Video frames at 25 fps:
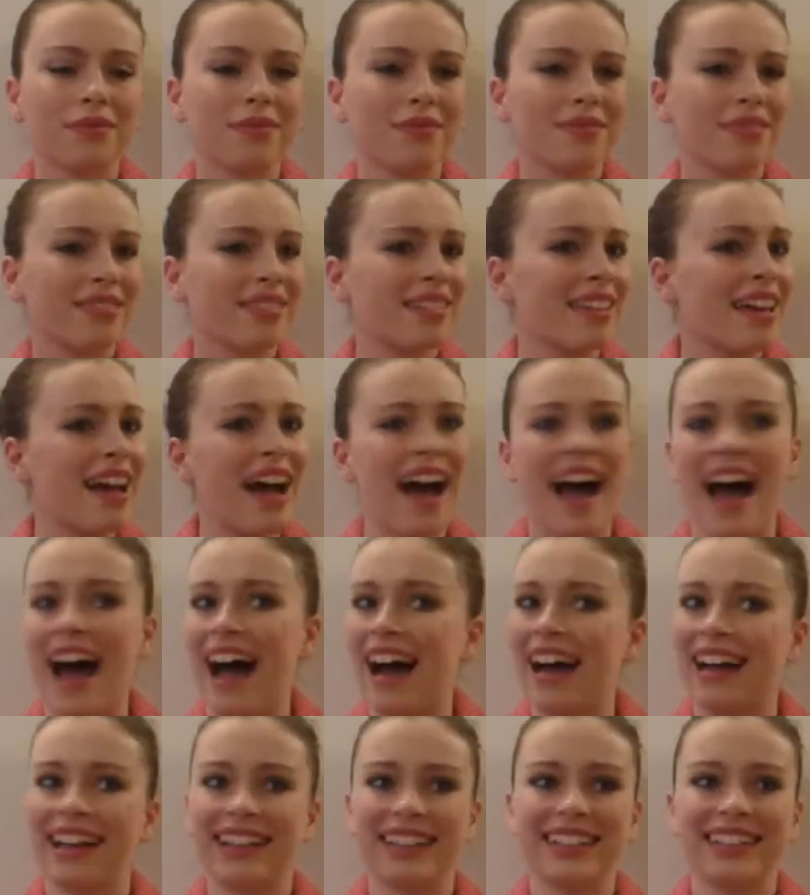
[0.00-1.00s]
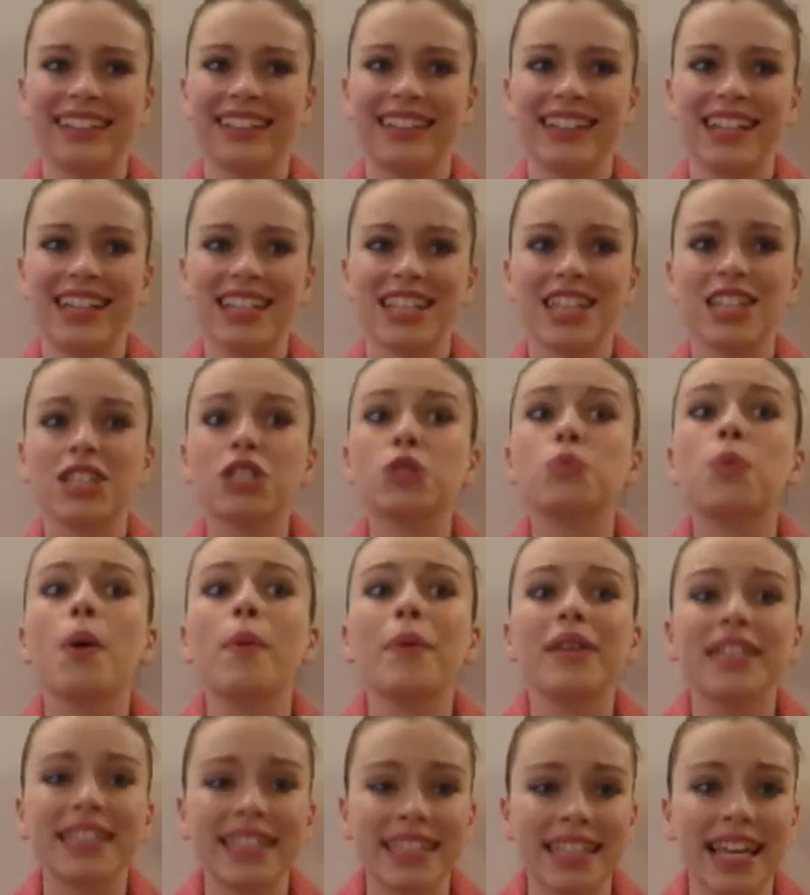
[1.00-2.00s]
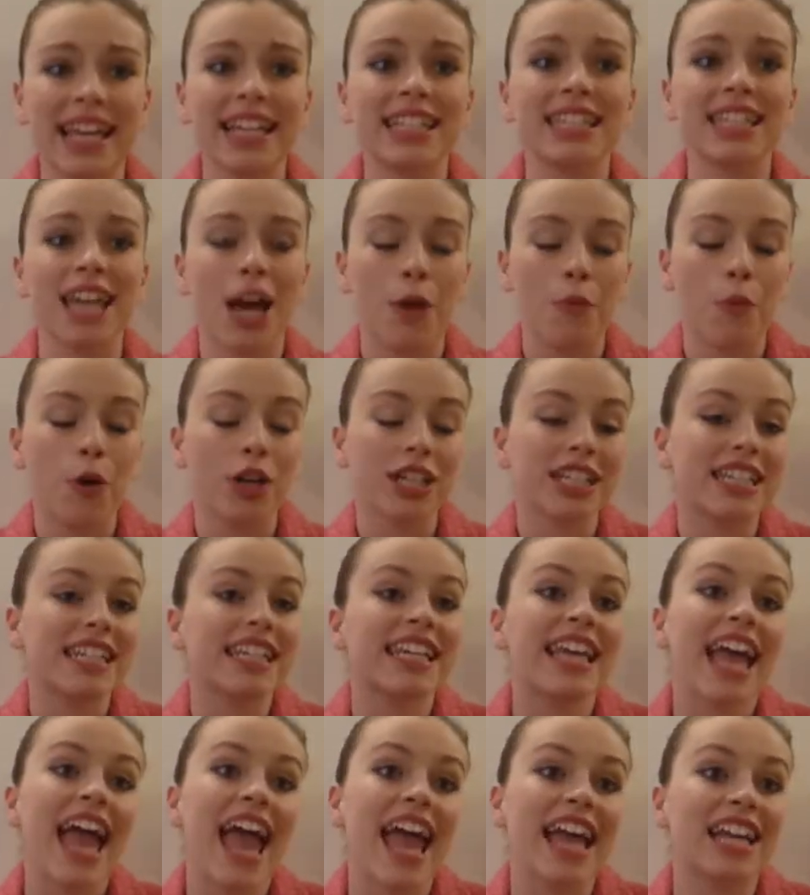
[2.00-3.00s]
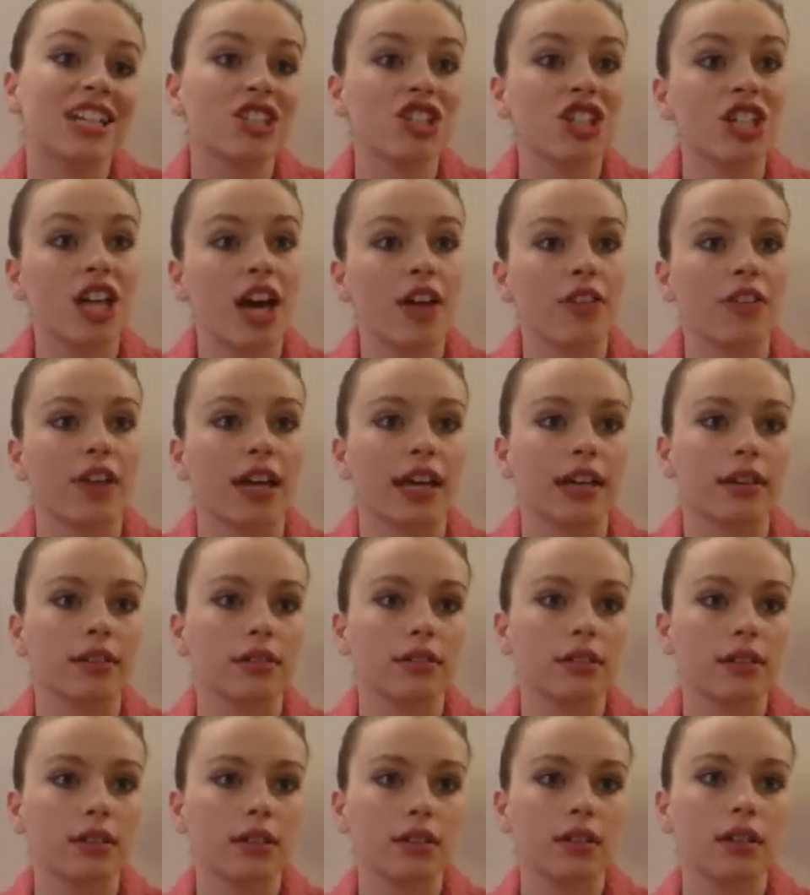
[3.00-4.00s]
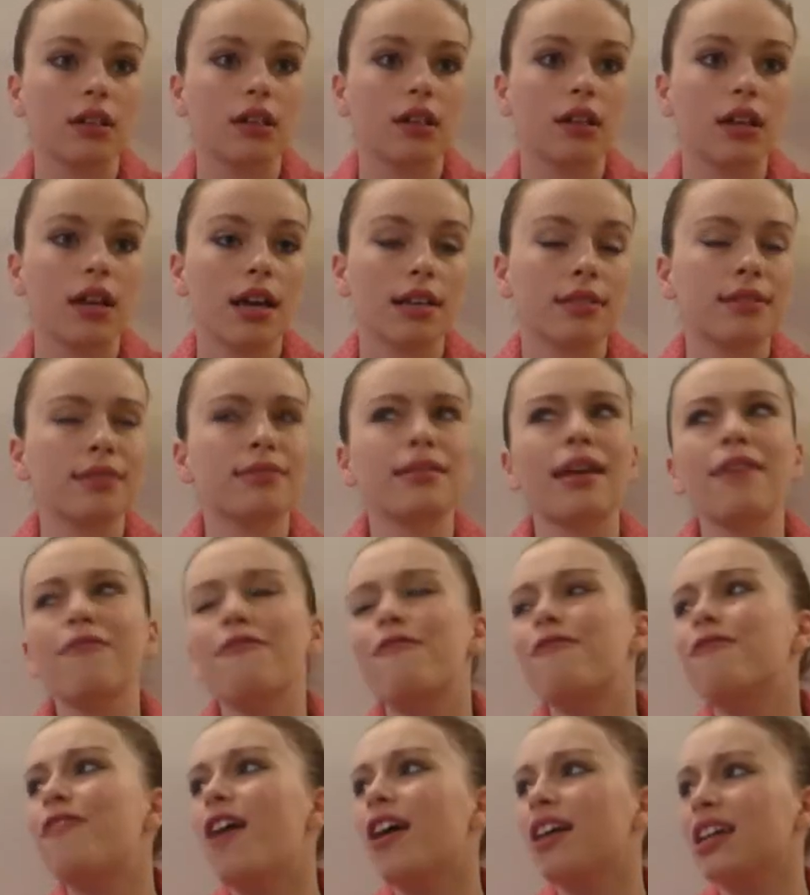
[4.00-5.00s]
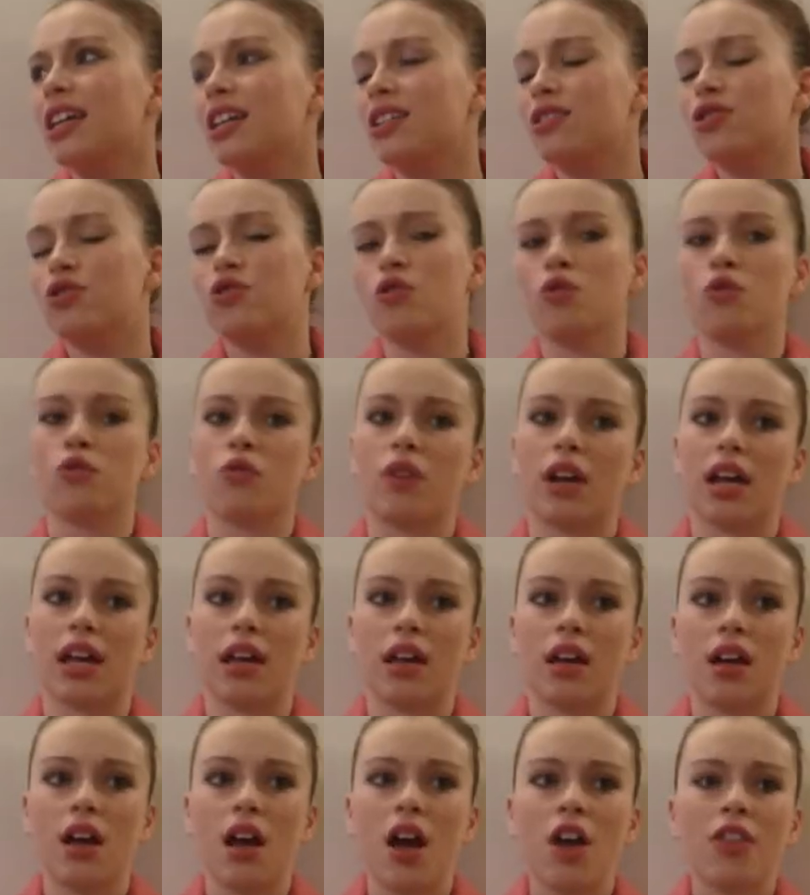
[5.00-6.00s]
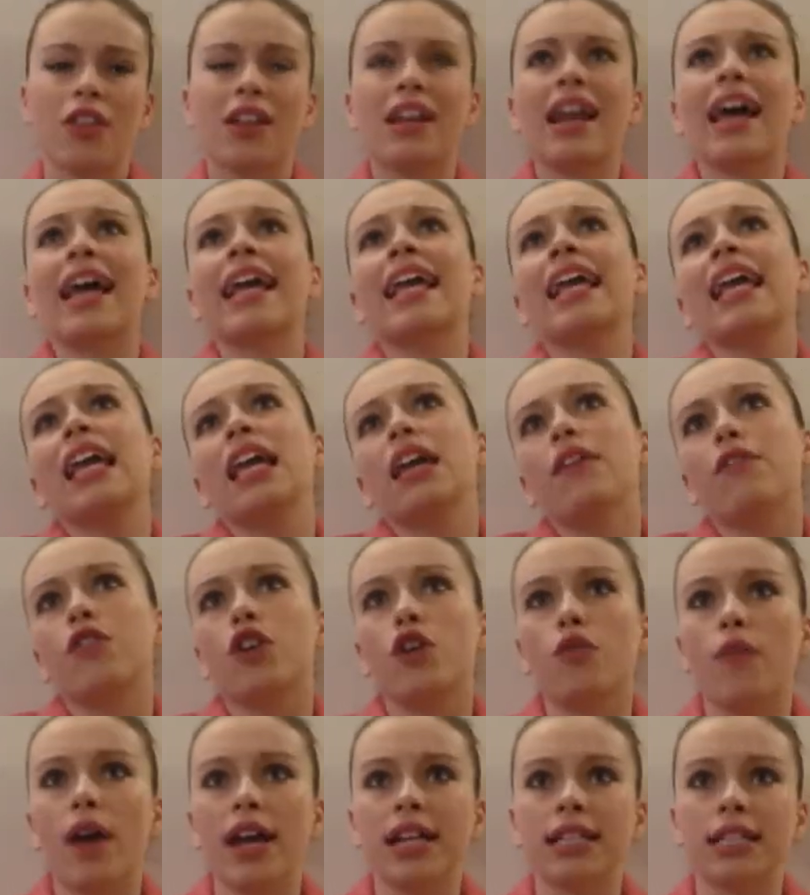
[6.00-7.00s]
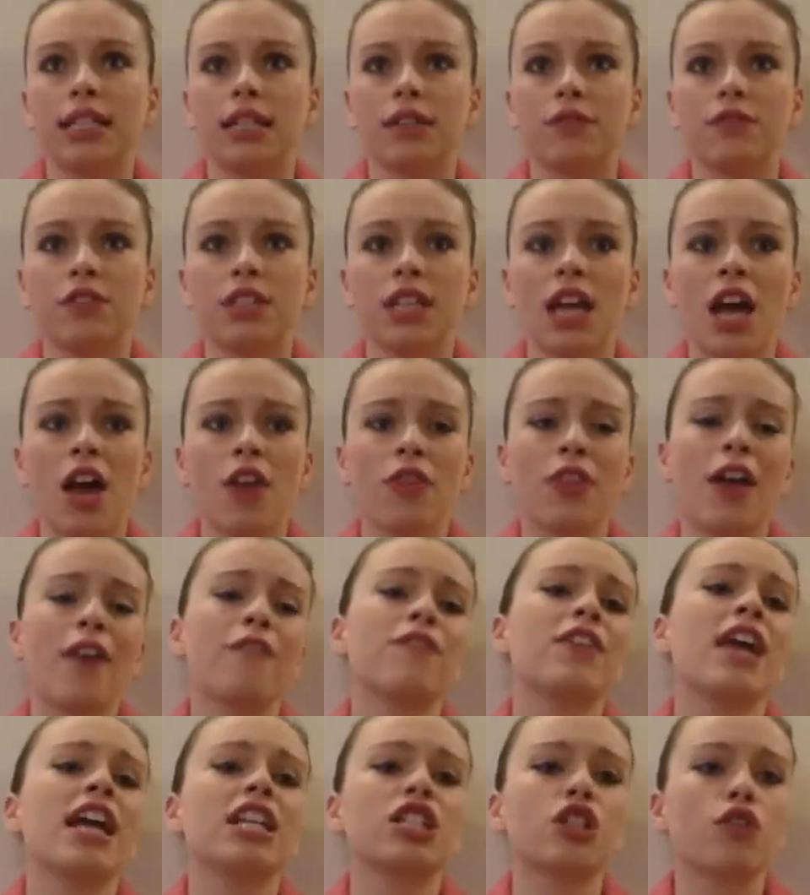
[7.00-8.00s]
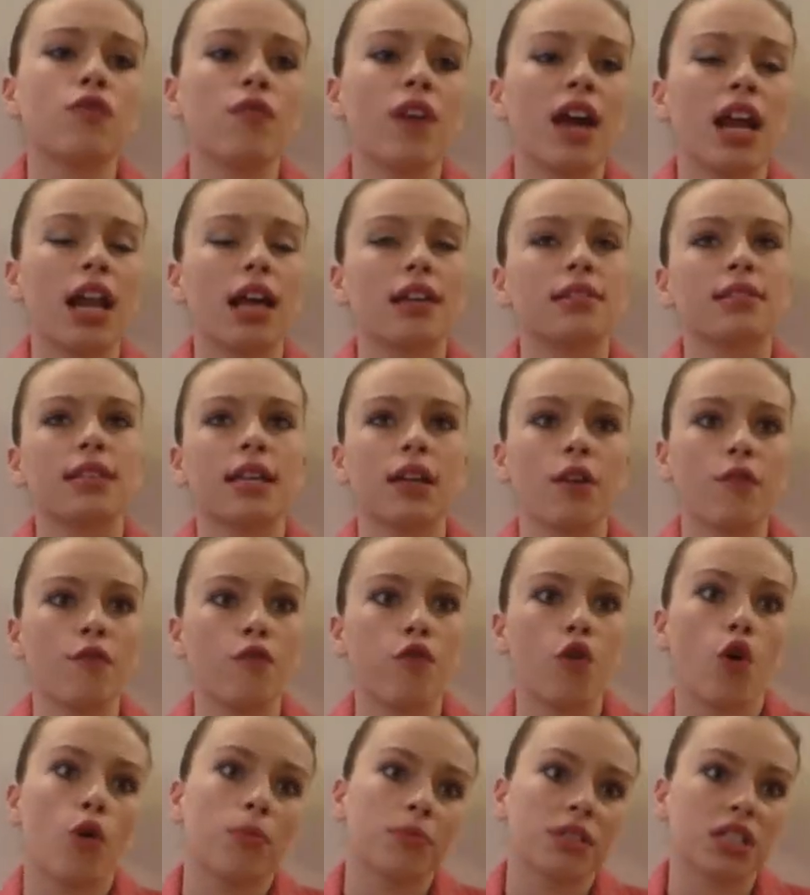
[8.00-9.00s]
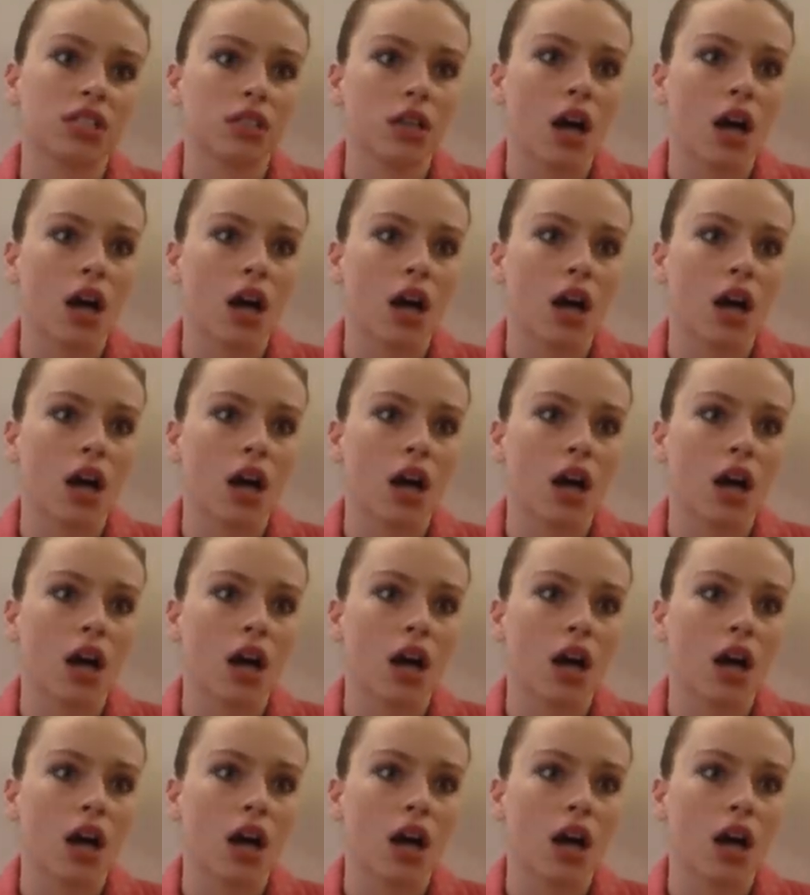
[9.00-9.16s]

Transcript: Nah, this is where we sit and watch decay into nothing. It's the same fucking story. The naive creatives that have yet to realise they conform to